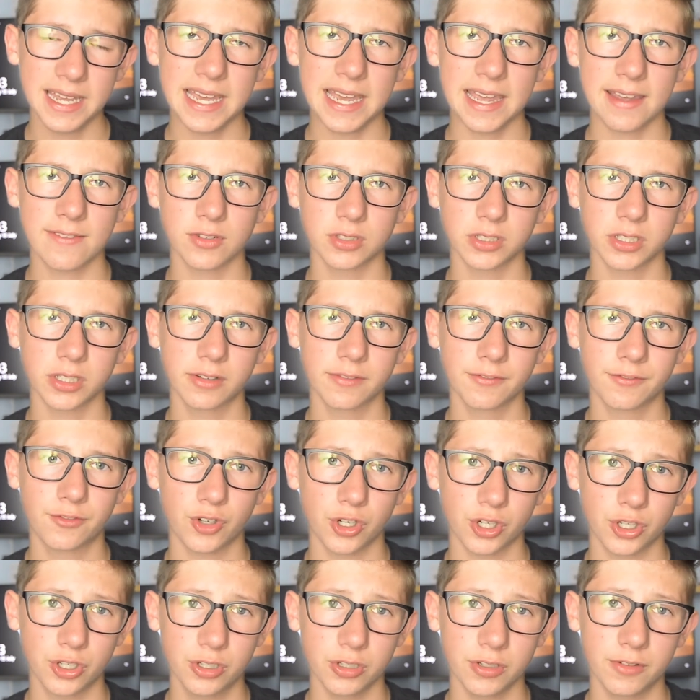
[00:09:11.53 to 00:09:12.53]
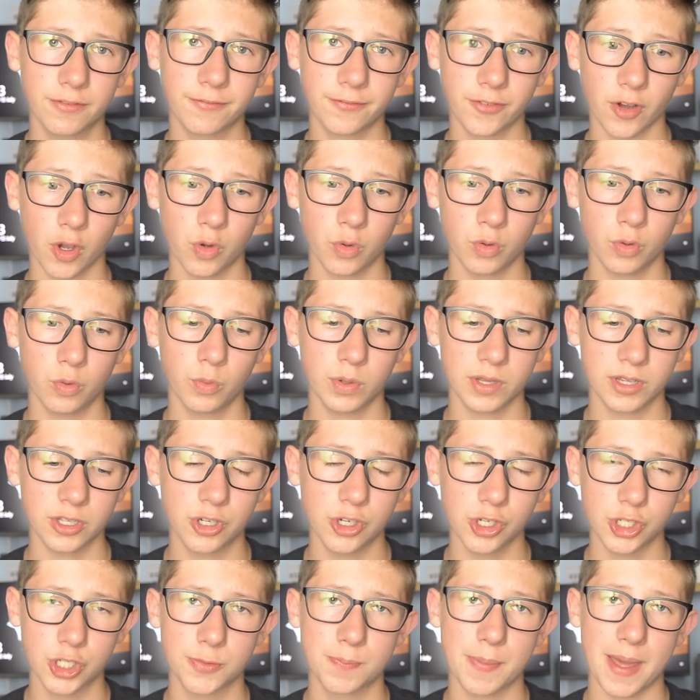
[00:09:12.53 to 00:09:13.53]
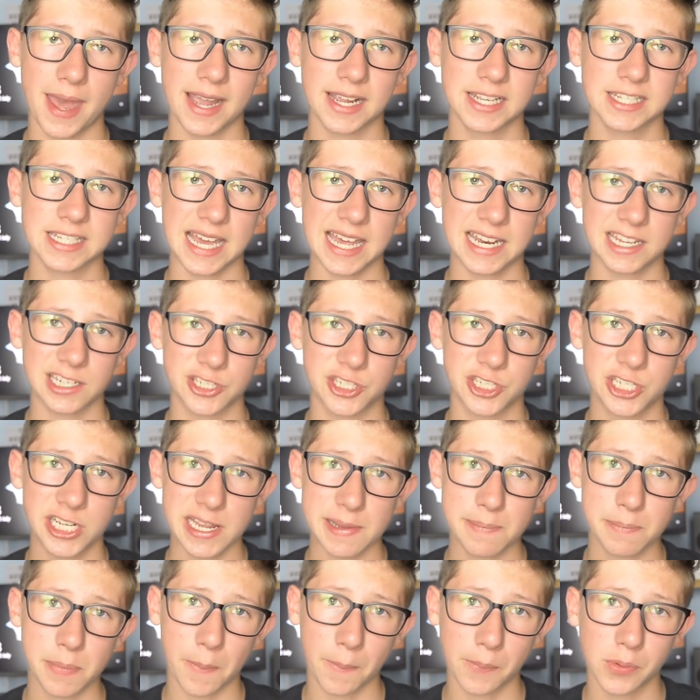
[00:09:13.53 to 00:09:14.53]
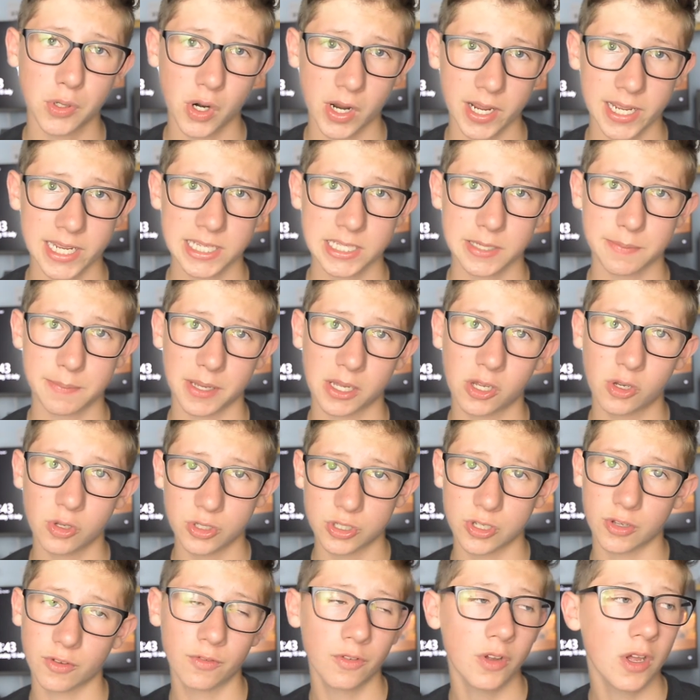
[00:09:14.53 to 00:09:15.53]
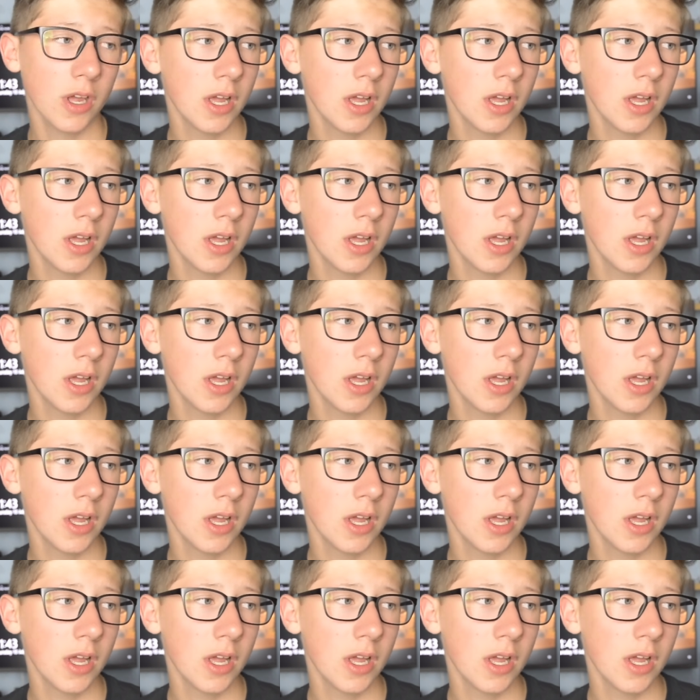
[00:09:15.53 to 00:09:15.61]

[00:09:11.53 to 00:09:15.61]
If you're looking for a good phone with good specs at a cheap price because of